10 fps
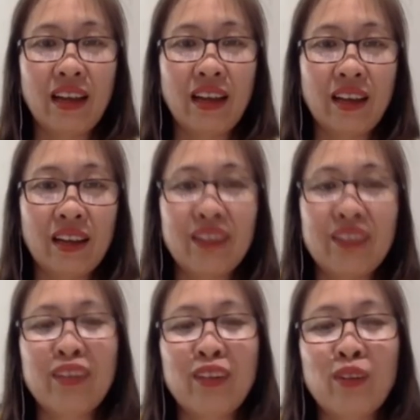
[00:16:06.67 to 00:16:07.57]
I
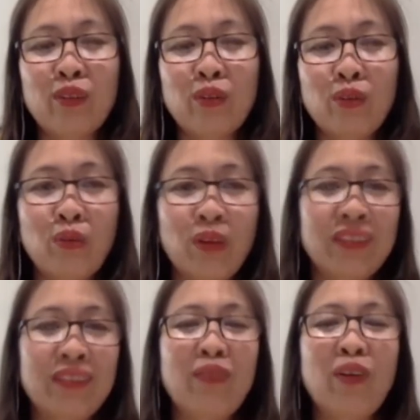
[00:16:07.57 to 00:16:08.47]
continue to raise
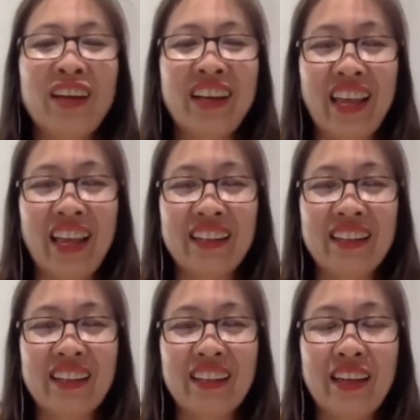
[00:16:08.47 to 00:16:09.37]
the voice again.
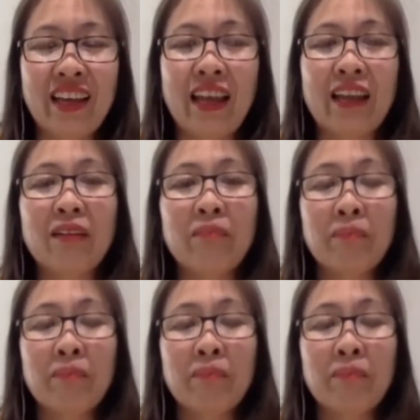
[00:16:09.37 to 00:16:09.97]
And